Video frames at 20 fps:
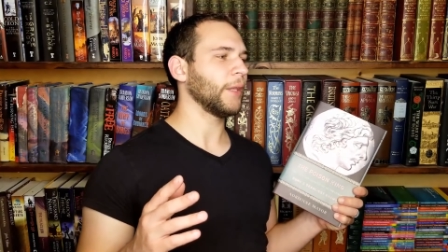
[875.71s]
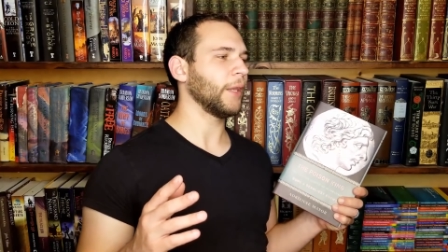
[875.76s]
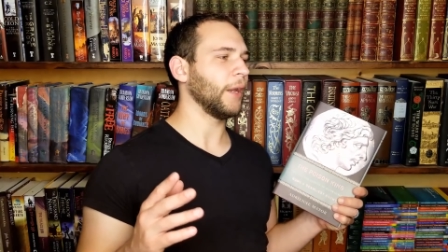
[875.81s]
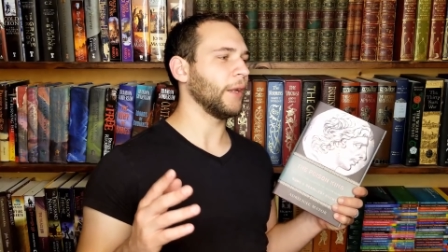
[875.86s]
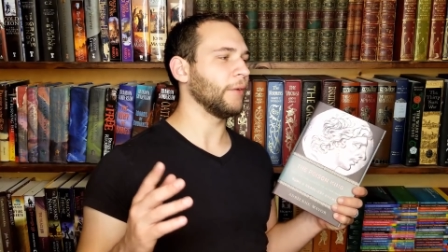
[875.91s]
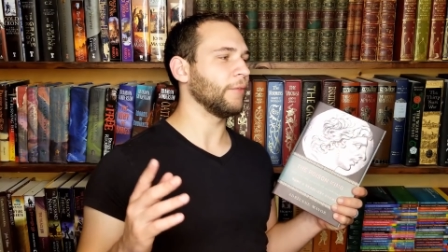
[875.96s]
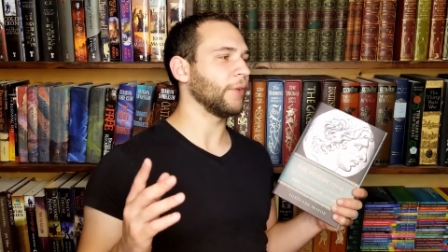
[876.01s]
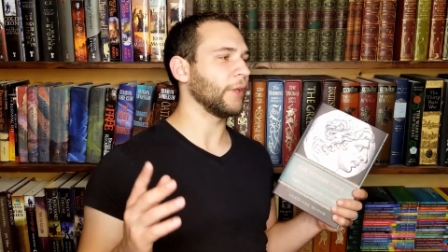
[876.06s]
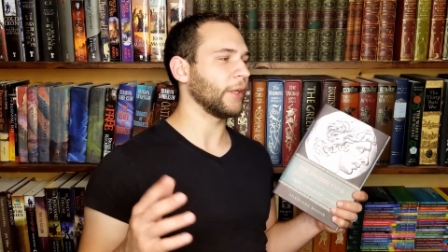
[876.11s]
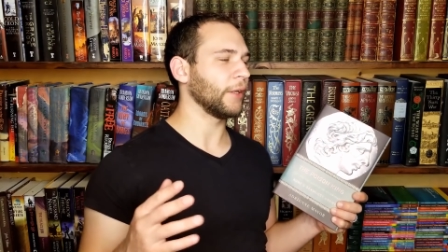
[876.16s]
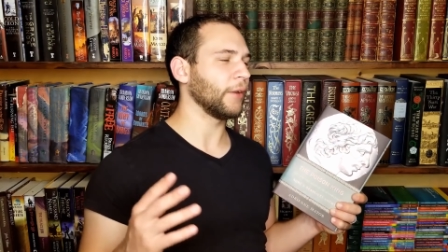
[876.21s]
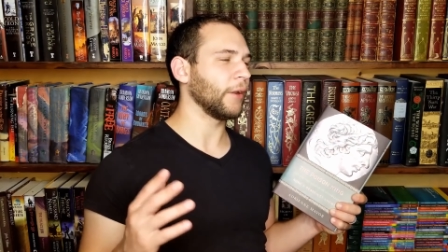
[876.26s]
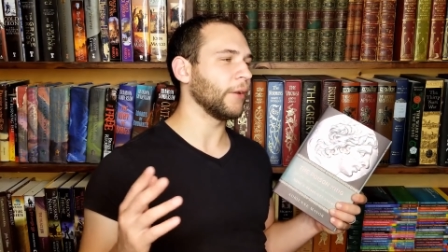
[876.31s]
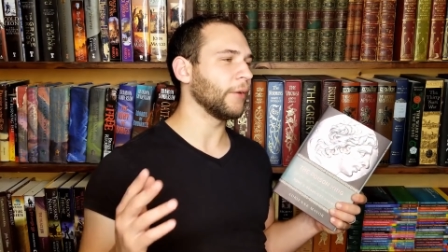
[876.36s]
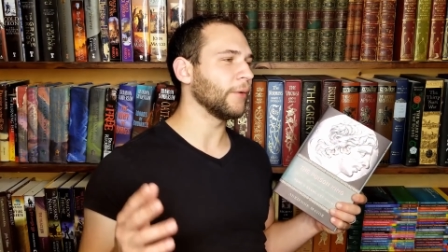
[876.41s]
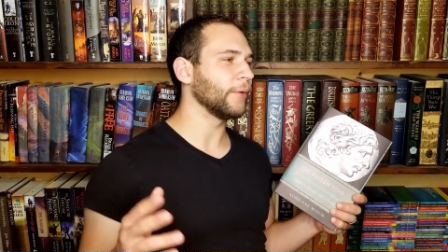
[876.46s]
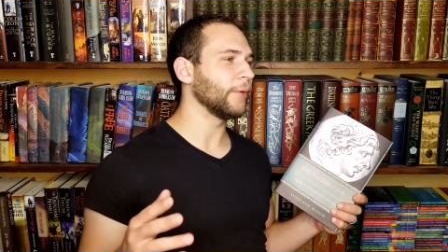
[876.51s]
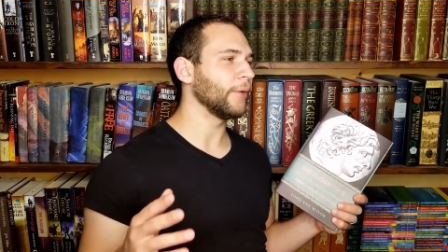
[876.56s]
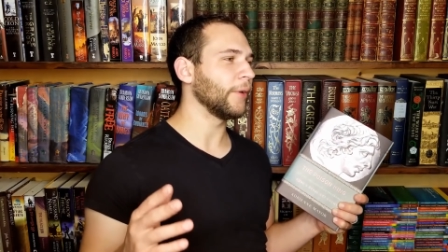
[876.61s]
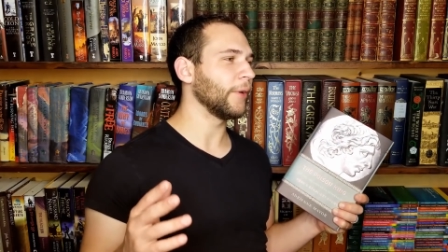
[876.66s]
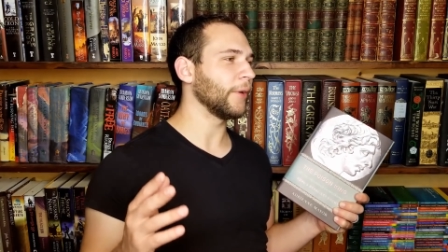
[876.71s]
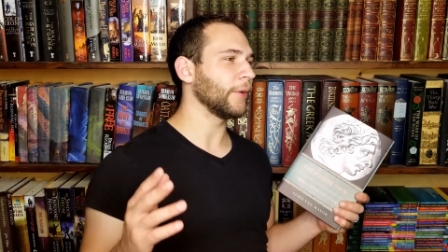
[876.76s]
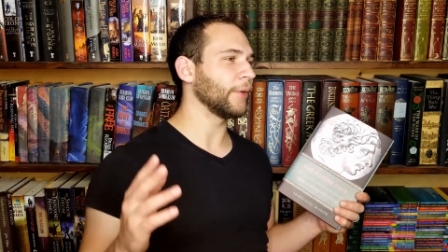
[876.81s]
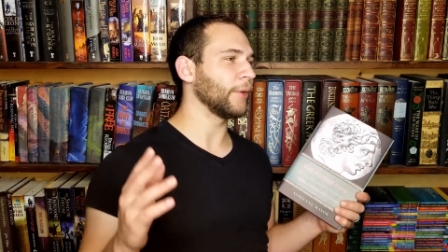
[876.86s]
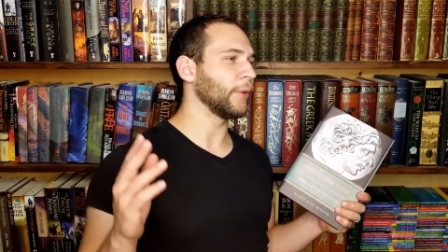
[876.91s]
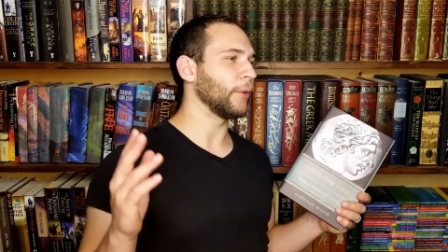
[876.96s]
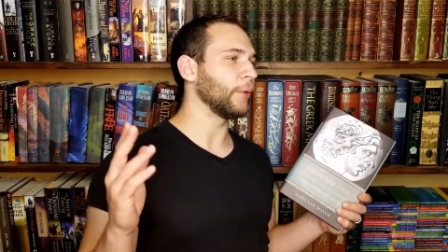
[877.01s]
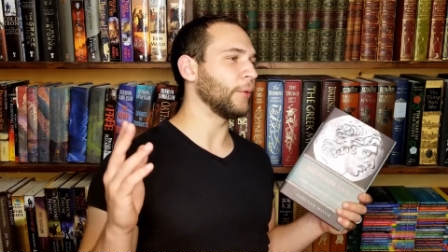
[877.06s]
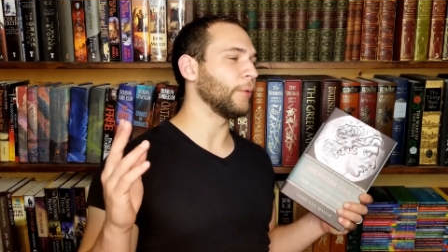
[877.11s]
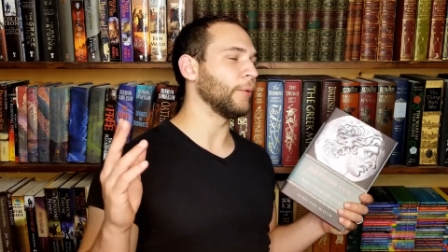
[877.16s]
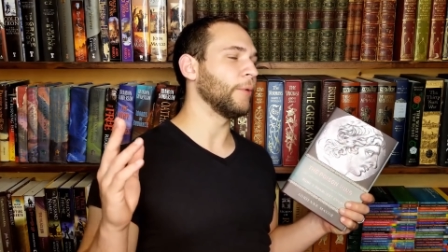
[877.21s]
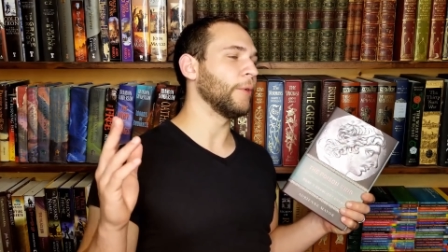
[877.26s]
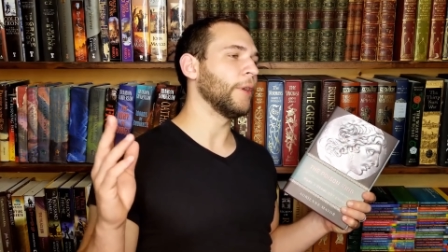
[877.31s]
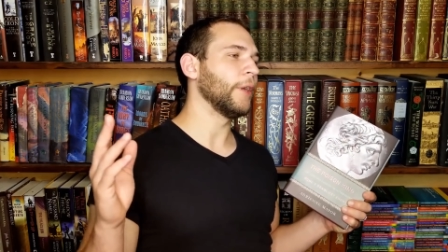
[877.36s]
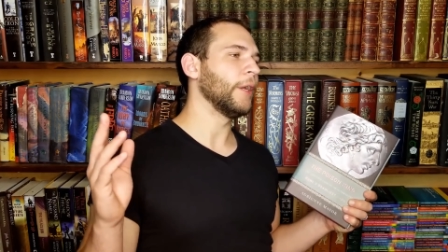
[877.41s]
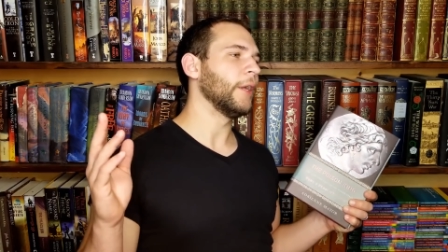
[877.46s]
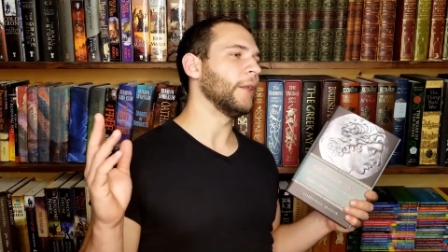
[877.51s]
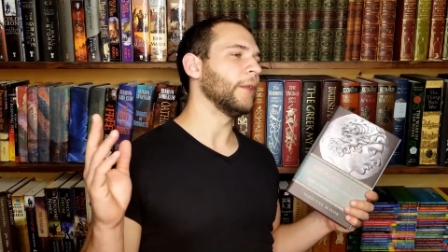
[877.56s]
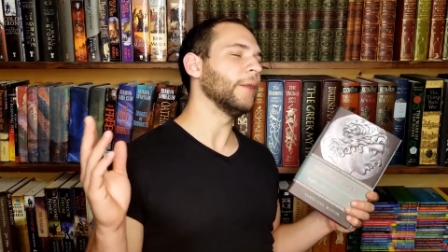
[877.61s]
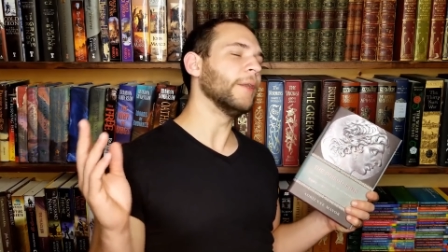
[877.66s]
kind of like an underdog who
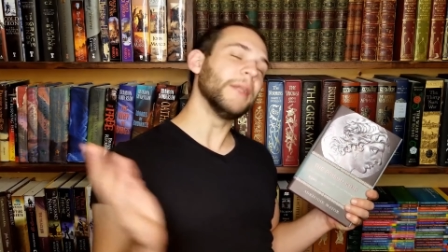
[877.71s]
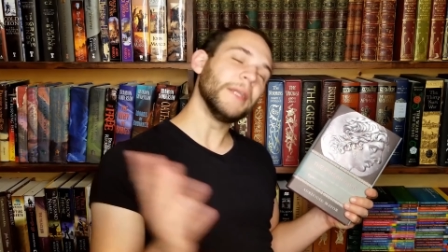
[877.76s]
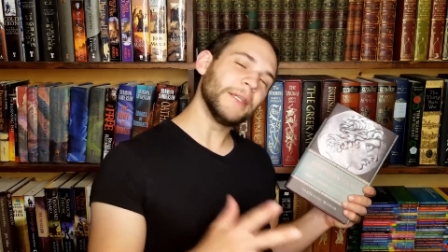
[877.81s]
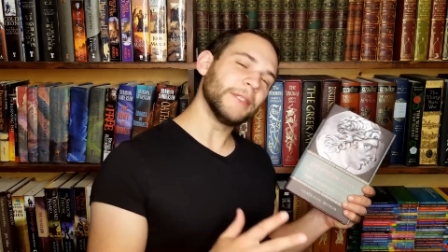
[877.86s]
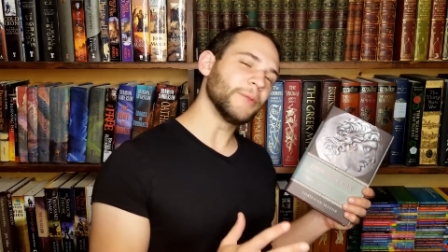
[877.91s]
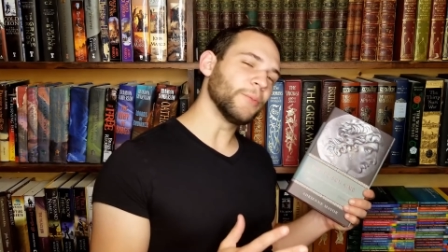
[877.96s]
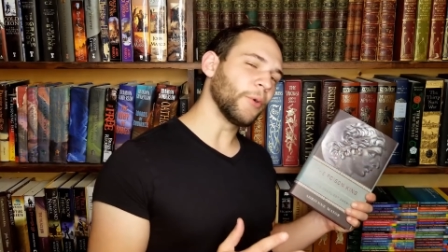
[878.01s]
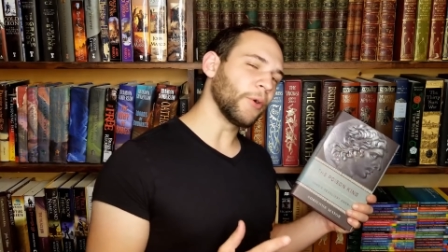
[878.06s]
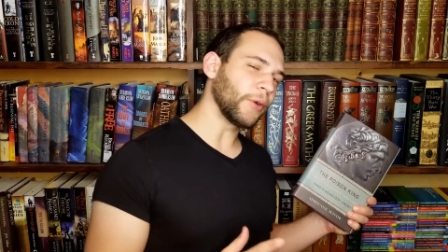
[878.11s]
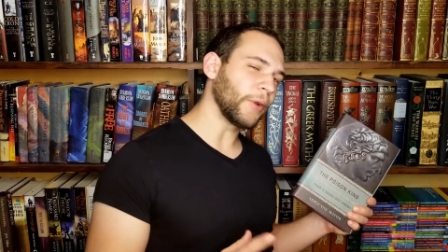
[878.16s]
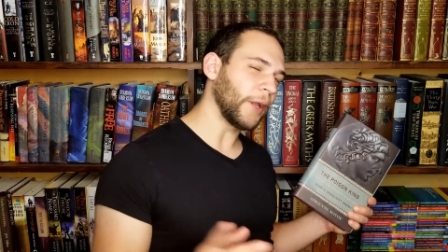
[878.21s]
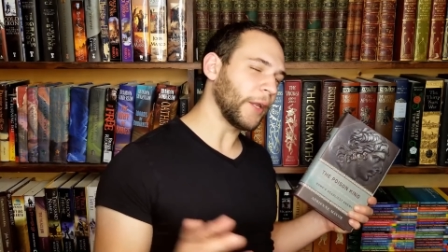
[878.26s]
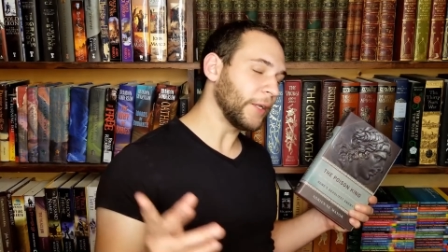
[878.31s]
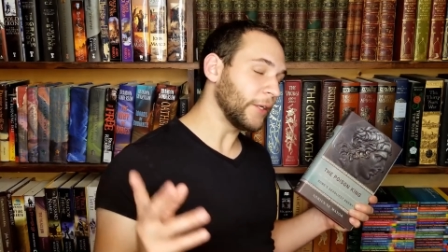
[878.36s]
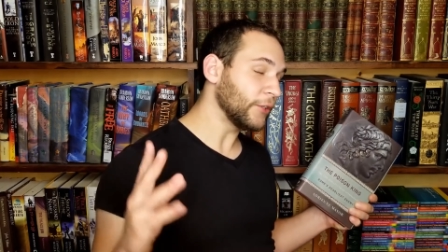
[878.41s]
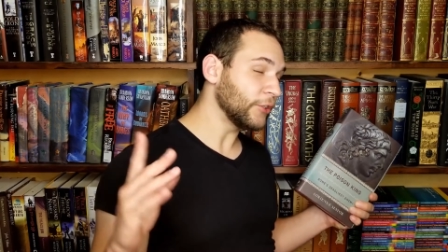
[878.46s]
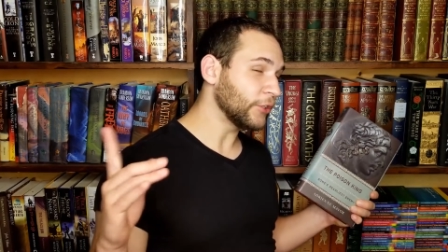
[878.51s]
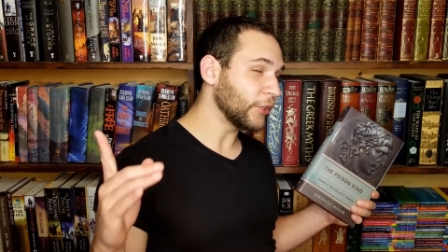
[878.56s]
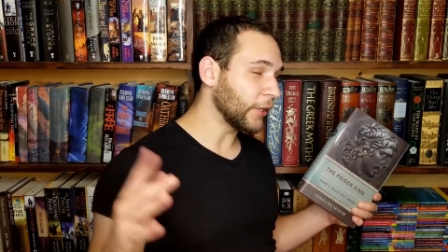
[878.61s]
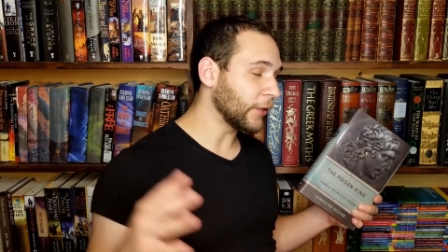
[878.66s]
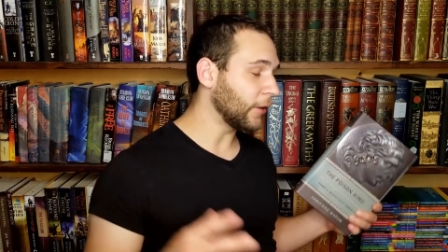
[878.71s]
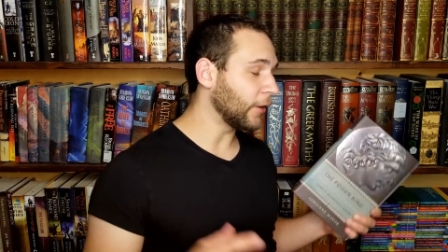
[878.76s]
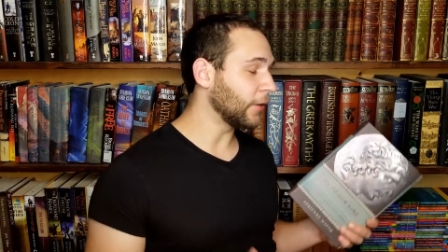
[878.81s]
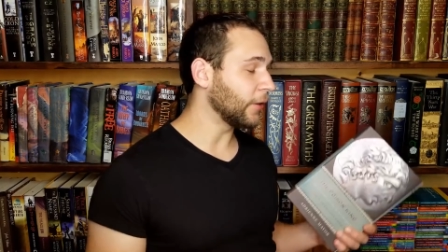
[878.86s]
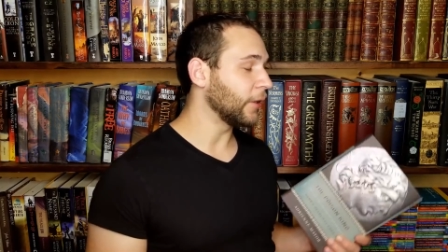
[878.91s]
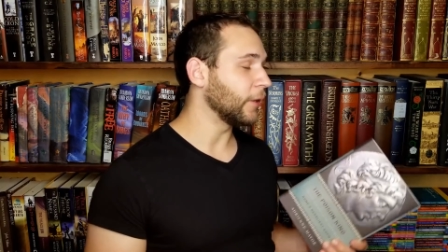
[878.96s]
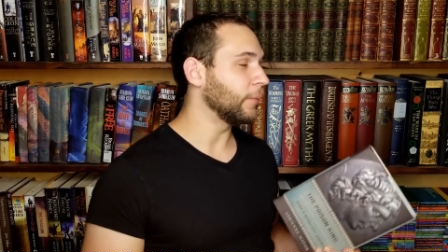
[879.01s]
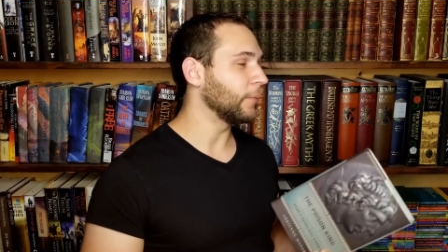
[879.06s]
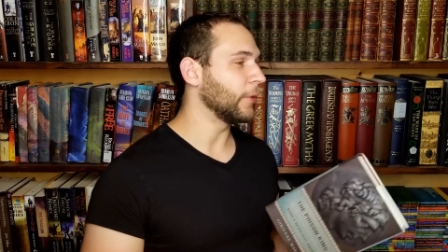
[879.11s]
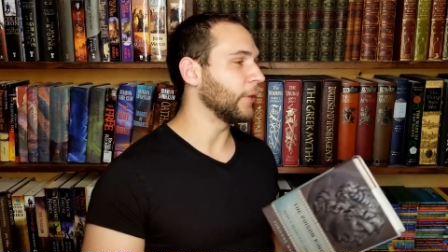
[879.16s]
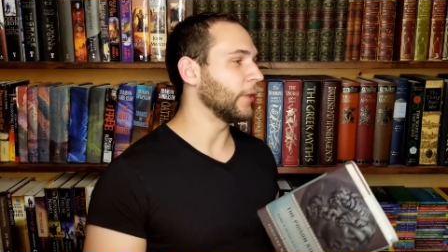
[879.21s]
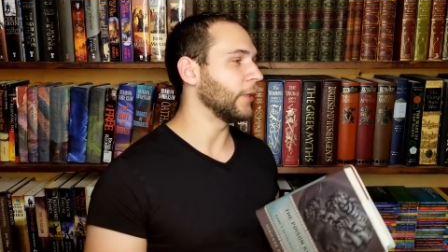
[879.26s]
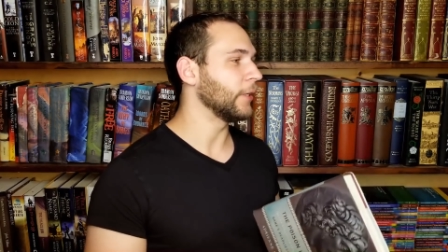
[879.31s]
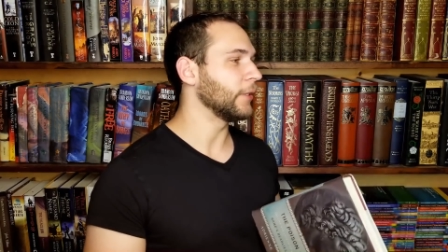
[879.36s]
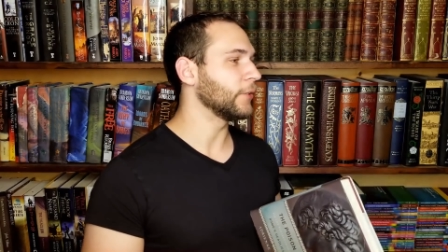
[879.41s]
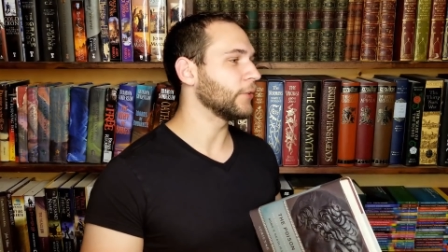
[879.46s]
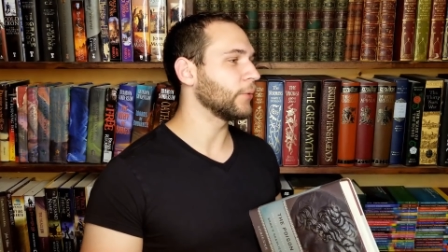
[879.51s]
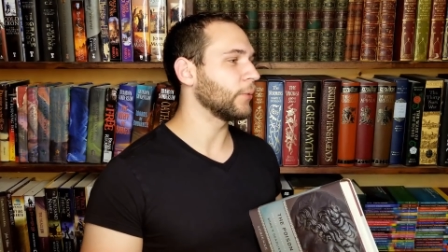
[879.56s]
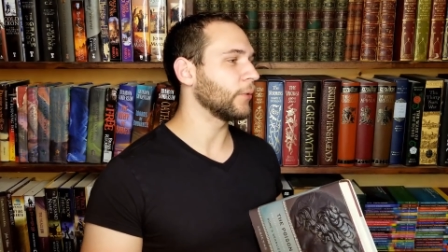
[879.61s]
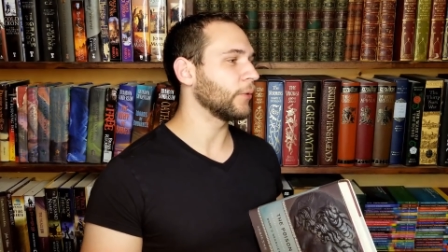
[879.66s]
needs more light shed on him in
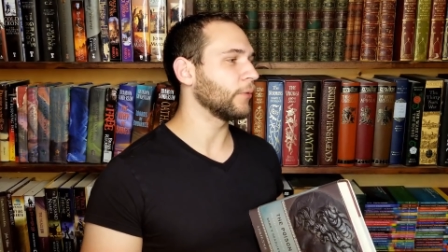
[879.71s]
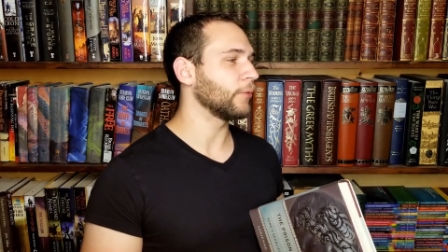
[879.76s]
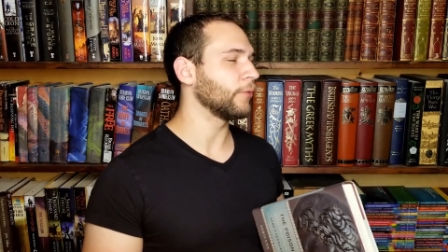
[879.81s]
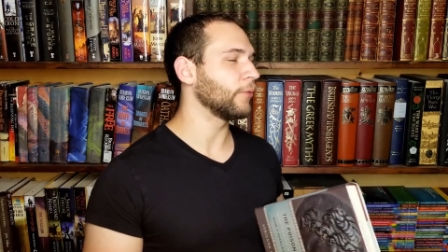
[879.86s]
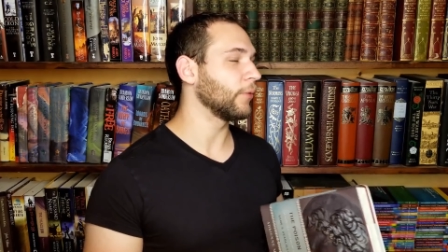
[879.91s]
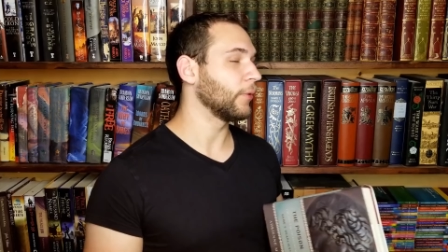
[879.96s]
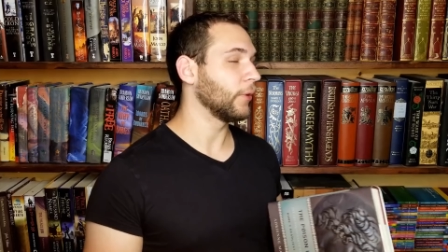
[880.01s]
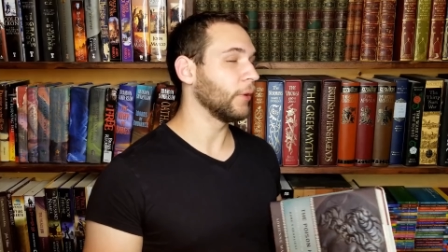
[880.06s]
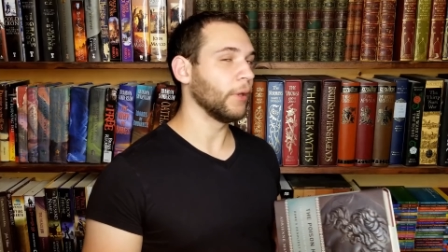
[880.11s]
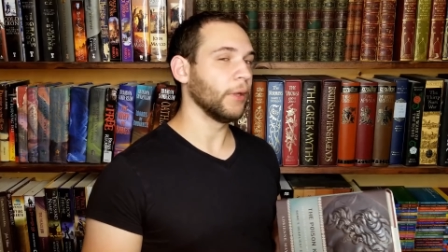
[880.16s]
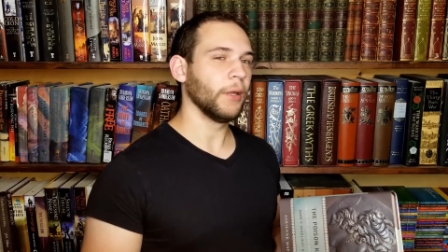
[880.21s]
his sort of